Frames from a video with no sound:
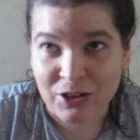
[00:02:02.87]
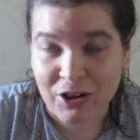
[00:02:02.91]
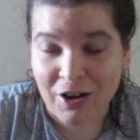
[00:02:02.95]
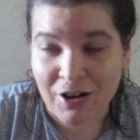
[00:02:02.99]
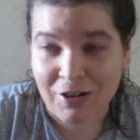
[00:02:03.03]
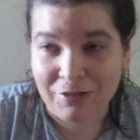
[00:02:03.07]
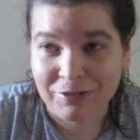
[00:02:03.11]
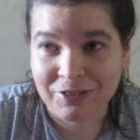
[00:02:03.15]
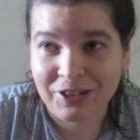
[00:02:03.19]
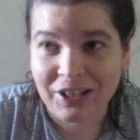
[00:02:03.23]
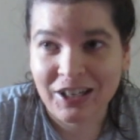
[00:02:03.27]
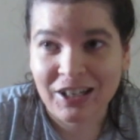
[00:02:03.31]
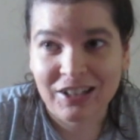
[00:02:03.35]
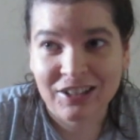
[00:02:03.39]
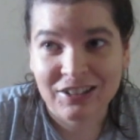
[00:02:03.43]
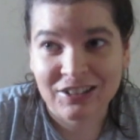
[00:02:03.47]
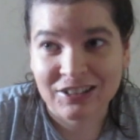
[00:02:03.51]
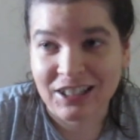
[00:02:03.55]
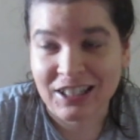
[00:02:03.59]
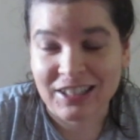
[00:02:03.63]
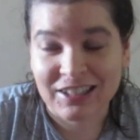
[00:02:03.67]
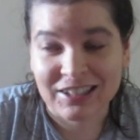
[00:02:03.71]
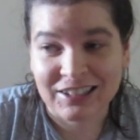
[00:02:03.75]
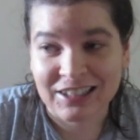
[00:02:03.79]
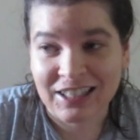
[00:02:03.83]
off, because
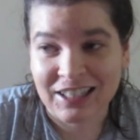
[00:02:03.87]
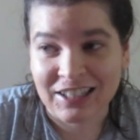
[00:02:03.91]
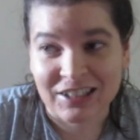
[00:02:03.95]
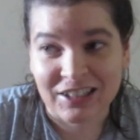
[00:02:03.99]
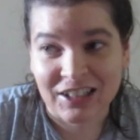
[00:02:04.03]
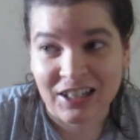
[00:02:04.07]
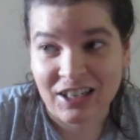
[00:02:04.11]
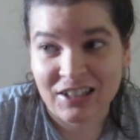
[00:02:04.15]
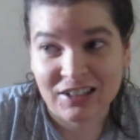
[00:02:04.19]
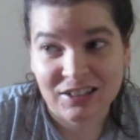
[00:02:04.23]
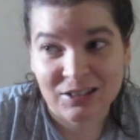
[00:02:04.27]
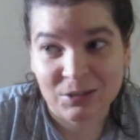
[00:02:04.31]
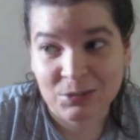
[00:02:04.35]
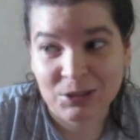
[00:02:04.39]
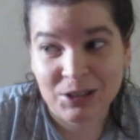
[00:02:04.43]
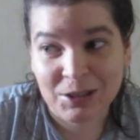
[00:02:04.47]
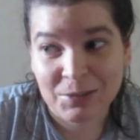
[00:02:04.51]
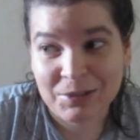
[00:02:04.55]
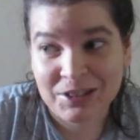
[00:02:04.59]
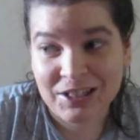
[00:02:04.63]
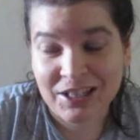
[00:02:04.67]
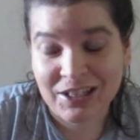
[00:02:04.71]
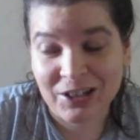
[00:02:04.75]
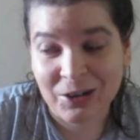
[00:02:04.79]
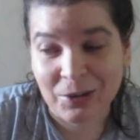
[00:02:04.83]
like I said,
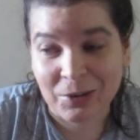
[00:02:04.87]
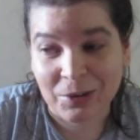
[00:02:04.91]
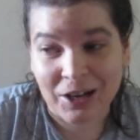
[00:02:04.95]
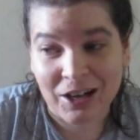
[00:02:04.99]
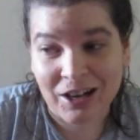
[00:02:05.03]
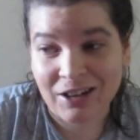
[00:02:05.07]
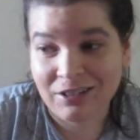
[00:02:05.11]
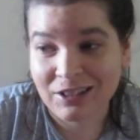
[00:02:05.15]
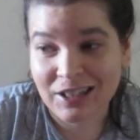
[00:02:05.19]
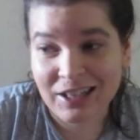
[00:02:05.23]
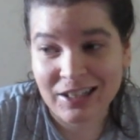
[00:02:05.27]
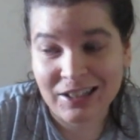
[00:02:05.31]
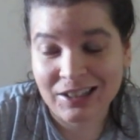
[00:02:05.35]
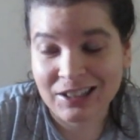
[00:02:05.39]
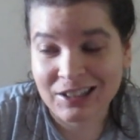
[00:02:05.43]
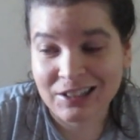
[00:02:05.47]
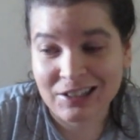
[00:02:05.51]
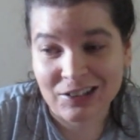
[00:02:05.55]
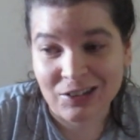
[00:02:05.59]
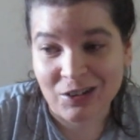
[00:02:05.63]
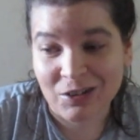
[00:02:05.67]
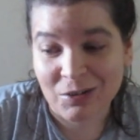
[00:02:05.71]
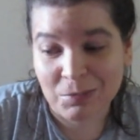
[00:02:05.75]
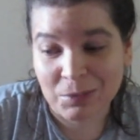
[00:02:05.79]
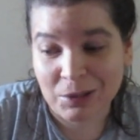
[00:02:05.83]
sometimes I don't. I'll let the
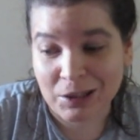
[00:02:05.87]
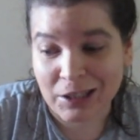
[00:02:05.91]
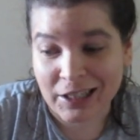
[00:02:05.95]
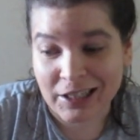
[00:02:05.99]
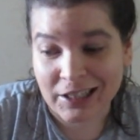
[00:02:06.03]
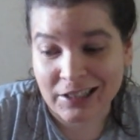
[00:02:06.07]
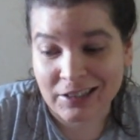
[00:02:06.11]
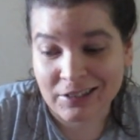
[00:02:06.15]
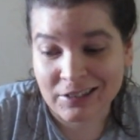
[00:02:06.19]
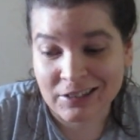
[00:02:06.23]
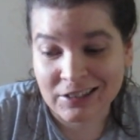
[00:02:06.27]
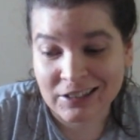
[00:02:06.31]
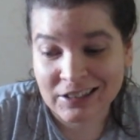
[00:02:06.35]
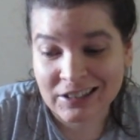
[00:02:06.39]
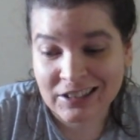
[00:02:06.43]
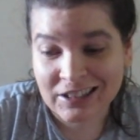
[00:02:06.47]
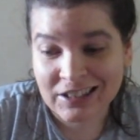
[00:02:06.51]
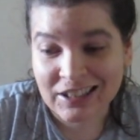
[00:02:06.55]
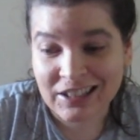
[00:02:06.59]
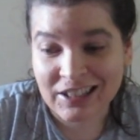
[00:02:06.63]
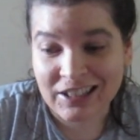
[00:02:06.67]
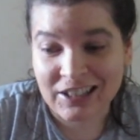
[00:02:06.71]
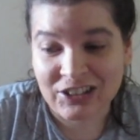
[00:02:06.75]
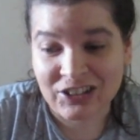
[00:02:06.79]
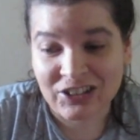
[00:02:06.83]
song play
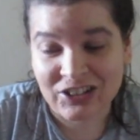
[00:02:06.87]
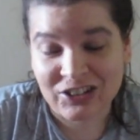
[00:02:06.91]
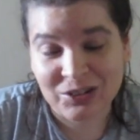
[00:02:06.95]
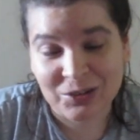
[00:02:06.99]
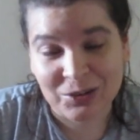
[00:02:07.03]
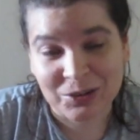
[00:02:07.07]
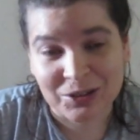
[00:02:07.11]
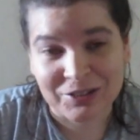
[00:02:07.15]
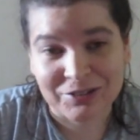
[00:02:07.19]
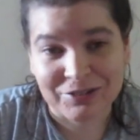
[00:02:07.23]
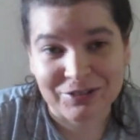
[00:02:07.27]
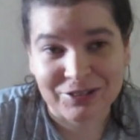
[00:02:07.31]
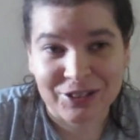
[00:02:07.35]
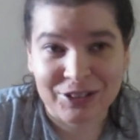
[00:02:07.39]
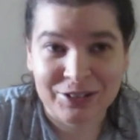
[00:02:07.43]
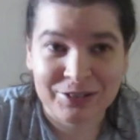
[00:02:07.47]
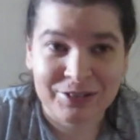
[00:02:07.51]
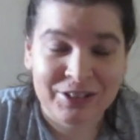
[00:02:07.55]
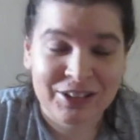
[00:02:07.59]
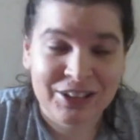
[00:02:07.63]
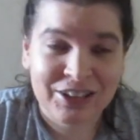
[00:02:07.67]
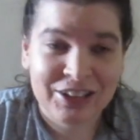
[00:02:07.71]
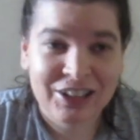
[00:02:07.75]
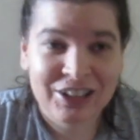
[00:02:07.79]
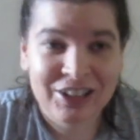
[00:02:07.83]
and just sort of
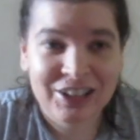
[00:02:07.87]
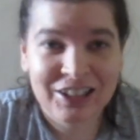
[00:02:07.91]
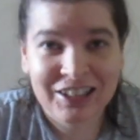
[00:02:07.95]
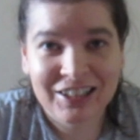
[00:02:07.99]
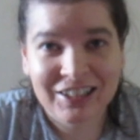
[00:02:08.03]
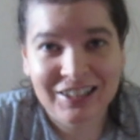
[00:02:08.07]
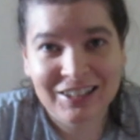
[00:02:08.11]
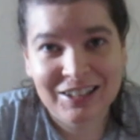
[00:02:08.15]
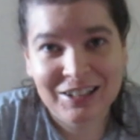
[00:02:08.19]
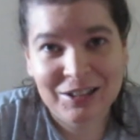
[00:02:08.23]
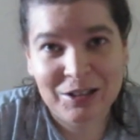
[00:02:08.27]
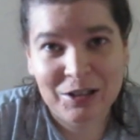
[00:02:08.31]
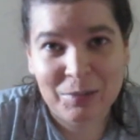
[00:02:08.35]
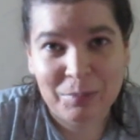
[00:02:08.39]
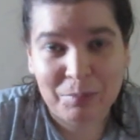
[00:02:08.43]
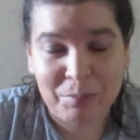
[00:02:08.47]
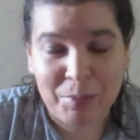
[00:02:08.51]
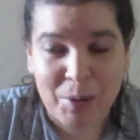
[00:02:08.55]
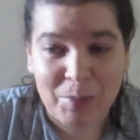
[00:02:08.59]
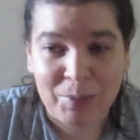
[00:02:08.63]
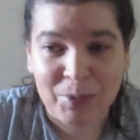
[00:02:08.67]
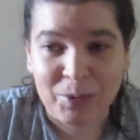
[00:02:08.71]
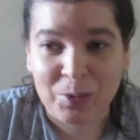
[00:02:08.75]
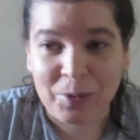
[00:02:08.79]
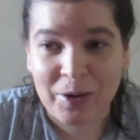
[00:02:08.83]

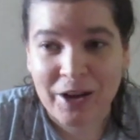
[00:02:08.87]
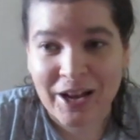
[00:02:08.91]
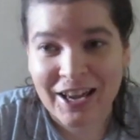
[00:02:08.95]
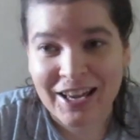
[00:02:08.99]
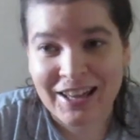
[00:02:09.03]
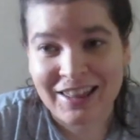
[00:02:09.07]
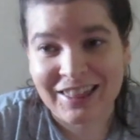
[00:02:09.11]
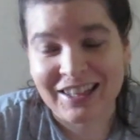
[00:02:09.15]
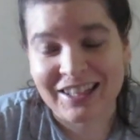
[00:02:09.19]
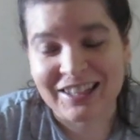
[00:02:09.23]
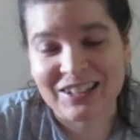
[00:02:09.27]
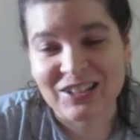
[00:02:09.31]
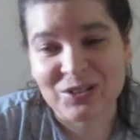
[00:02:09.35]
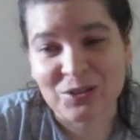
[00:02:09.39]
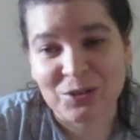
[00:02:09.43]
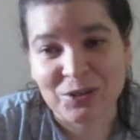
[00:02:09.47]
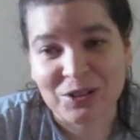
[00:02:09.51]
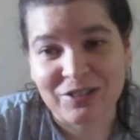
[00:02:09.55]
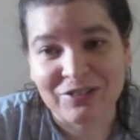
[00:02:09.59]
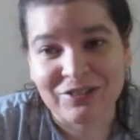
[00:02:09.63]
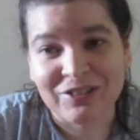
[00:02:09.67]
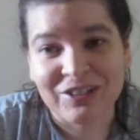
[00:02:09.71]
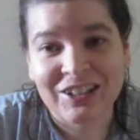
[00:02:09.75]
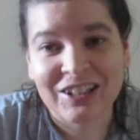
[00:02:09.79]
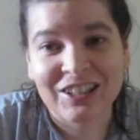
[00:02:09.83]
bop away and then sort
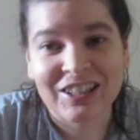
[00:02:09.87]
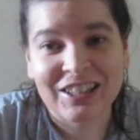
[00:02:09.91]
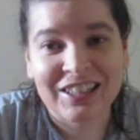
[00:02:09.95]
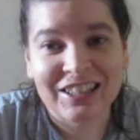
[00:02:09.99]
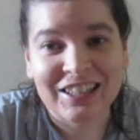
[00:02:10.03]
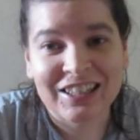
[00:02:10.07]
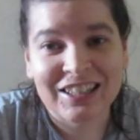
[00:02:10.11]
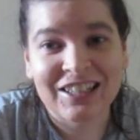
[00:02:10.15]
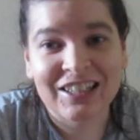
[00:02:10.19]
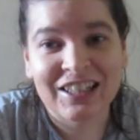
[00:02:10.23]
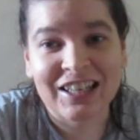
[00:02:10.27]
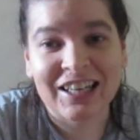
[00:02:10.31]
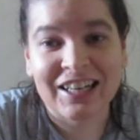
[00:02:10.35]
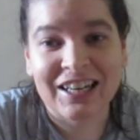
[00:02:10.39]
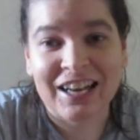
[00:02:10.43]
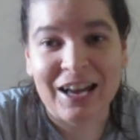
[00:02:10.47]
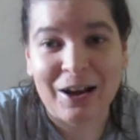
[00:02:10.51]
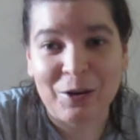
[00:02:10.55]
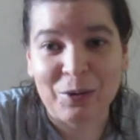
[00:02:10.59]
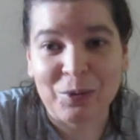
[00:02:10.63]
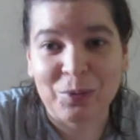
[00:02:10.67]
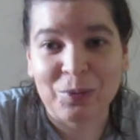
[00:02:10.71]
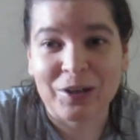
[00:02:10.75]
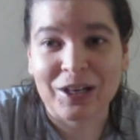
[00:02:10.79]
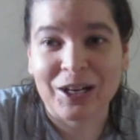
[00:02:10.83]
of get
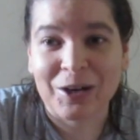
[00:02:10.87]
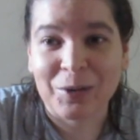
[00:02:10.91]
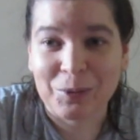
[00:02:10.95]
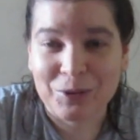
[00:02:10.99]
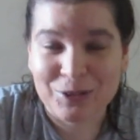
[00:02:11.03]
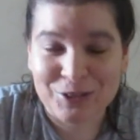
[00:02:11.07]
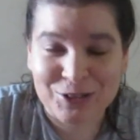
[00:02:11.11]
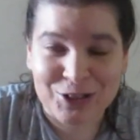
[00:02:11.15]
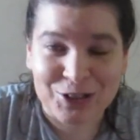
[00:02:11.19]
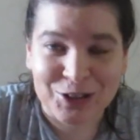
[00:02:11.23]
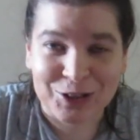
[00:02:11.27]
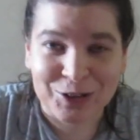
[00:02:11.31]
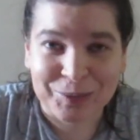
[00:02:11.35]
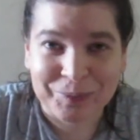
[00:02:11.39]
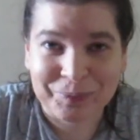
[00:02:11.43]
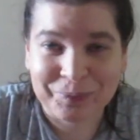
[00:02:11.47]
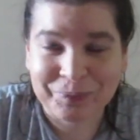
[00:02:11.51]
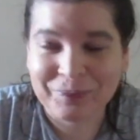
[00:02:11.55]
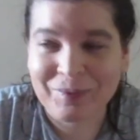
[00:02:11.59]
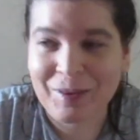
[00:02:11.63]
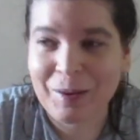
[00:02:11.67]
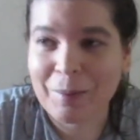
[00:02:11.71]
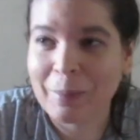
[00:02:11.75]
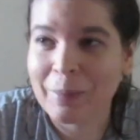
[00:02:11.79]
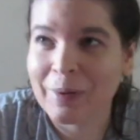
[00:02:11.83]
out when I want to.
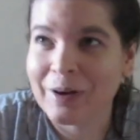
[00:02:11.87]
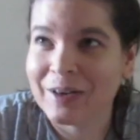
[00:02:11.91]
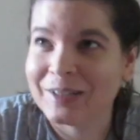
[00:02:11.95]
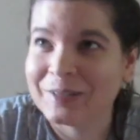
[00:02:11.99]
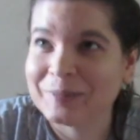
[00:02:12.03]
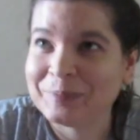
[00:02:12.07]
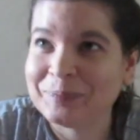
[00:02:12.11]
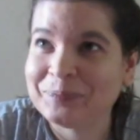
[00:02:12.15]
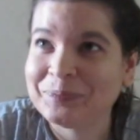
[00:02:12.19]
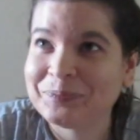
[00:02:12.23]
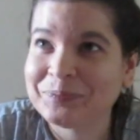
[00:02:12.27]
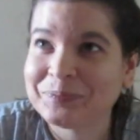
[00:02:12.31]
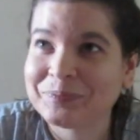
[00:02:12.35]
But